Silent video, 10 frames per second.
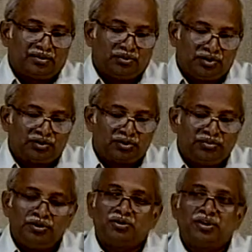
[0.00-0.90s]
we should
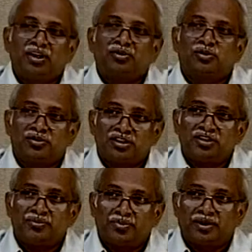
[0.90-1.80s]
be looking at coastal
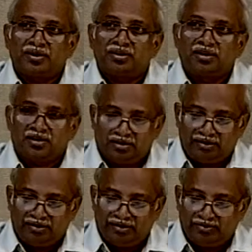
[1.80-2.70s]
shipping
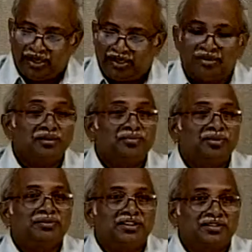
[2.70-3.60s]
emanating
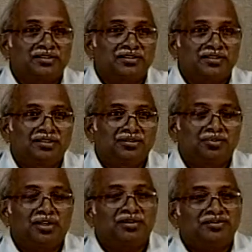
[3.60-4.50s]
from this.
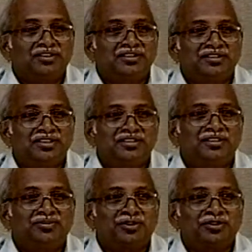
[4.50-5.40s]
Perhaps it is necessary
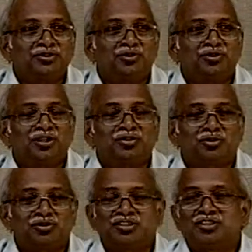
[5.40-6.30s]
for us to look at
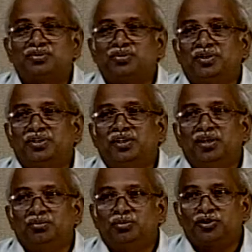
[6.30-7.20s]
coastal shipping
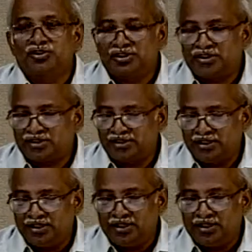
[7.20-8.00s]
more seriously.